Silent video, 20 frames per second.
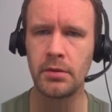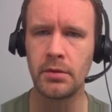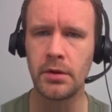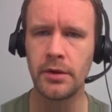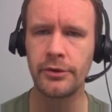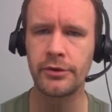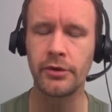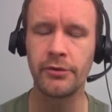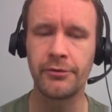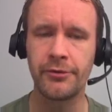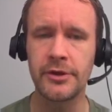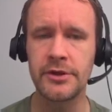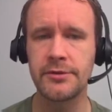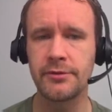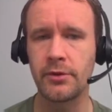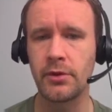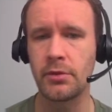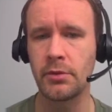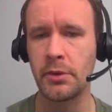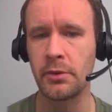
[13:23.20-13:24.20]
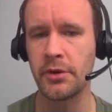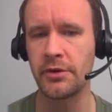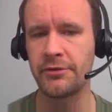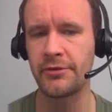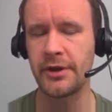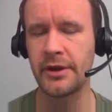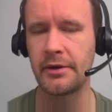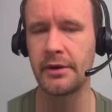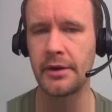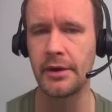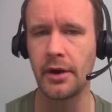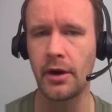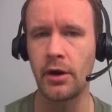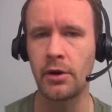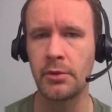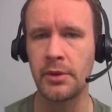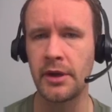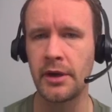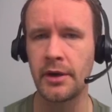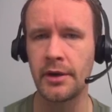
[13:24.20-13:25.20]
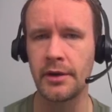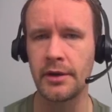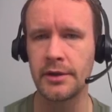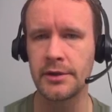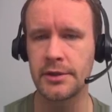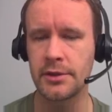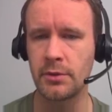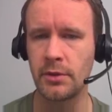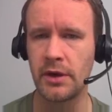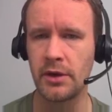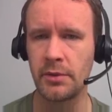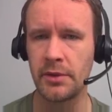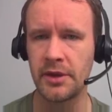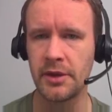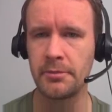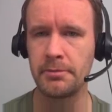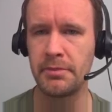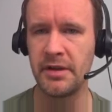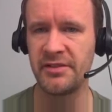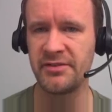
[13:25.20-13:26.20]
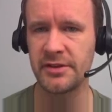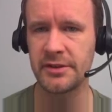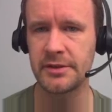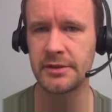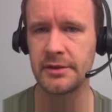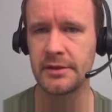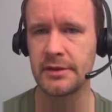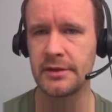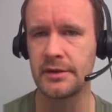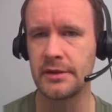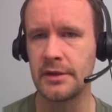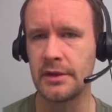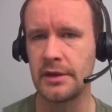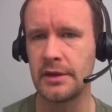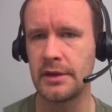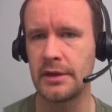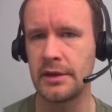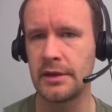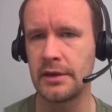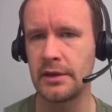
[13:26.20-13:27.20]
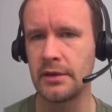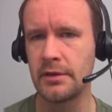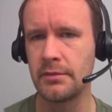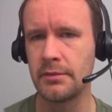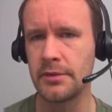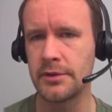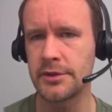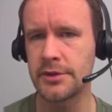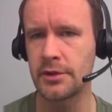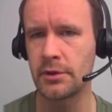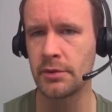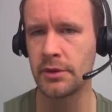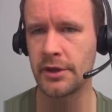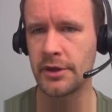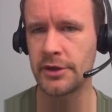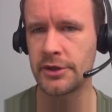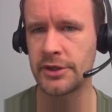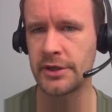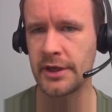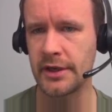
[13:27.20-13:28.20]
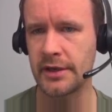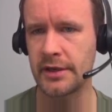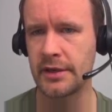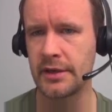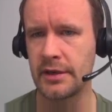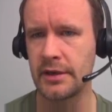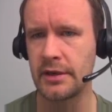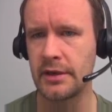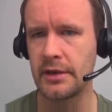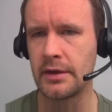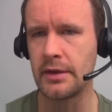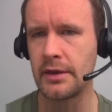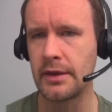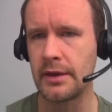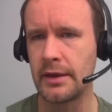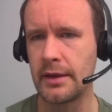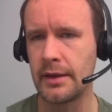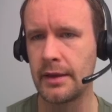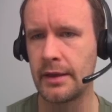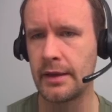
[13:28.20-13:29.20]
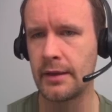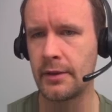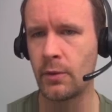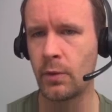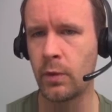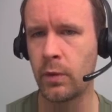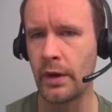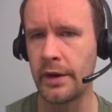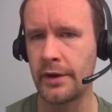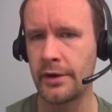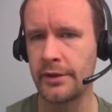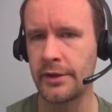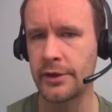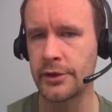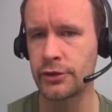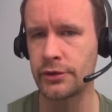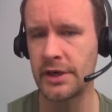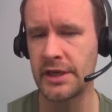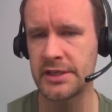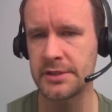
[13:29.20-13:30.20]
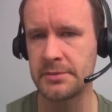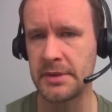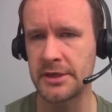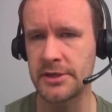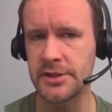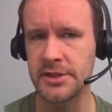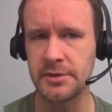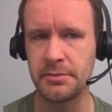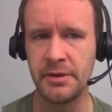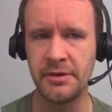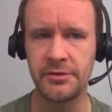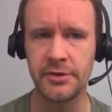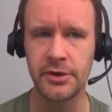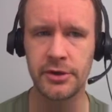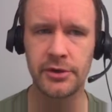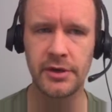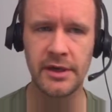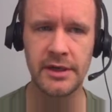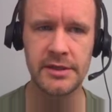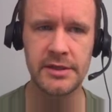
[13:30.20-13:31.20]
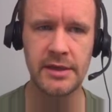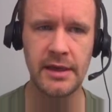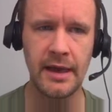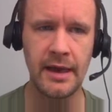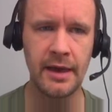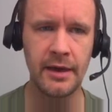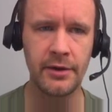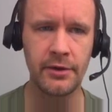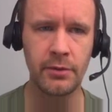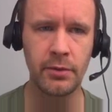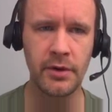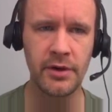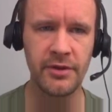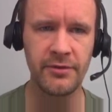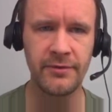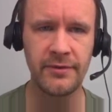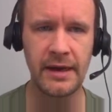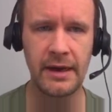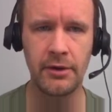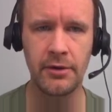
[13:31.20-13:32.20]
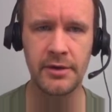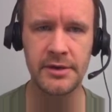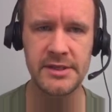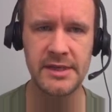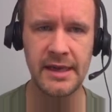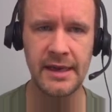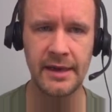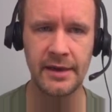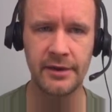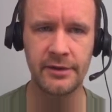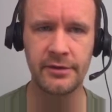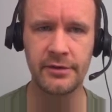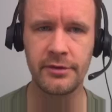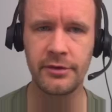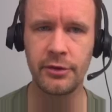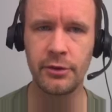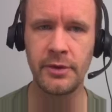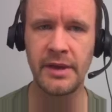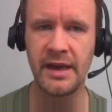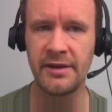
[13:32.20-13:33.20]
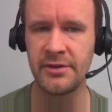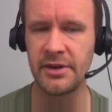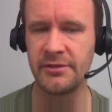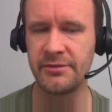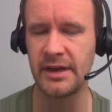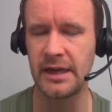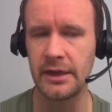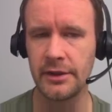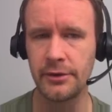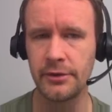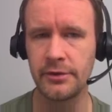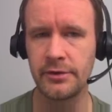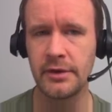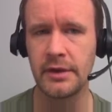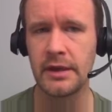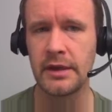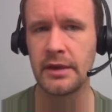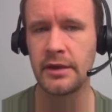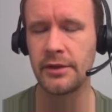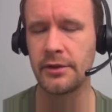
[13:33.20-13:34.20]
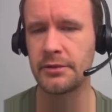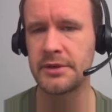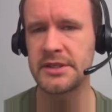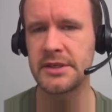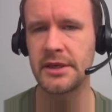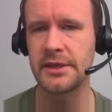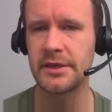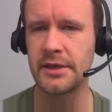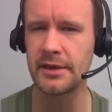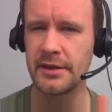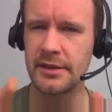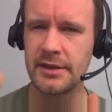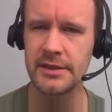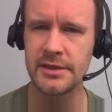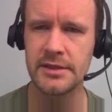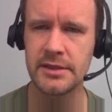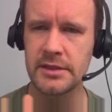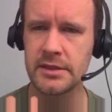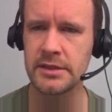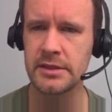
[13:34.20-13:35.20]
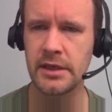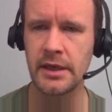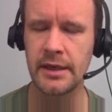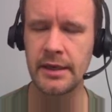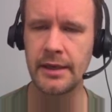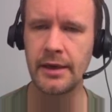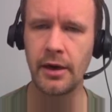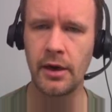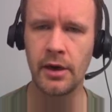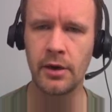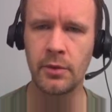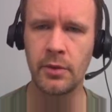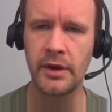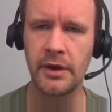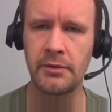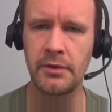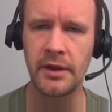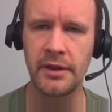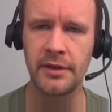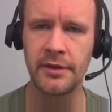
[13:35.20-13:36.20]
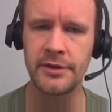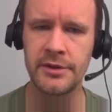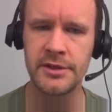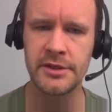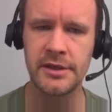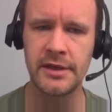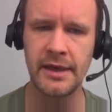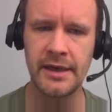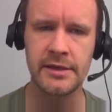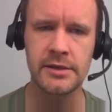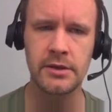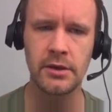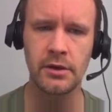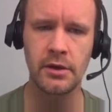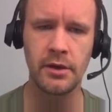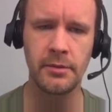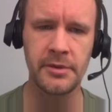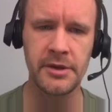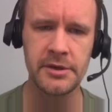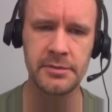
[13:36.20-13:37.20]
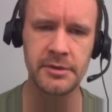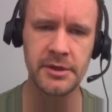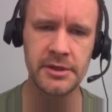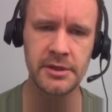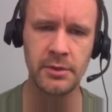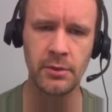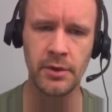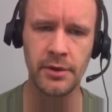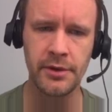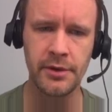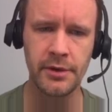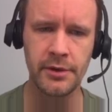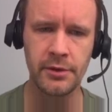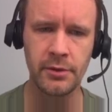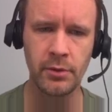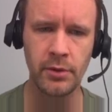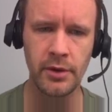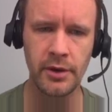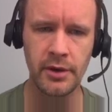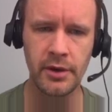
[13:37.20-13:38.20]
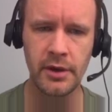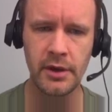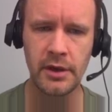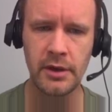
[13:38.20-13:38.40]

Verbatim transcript: so first of all, we want to figure out, are we on a square we can pivot? Um, so we're going to check where the address matches the pivot address and where the flower is x. Do we have any values? The reason I did it this slightly odd way rather than just an x lookup is because I wanted it to work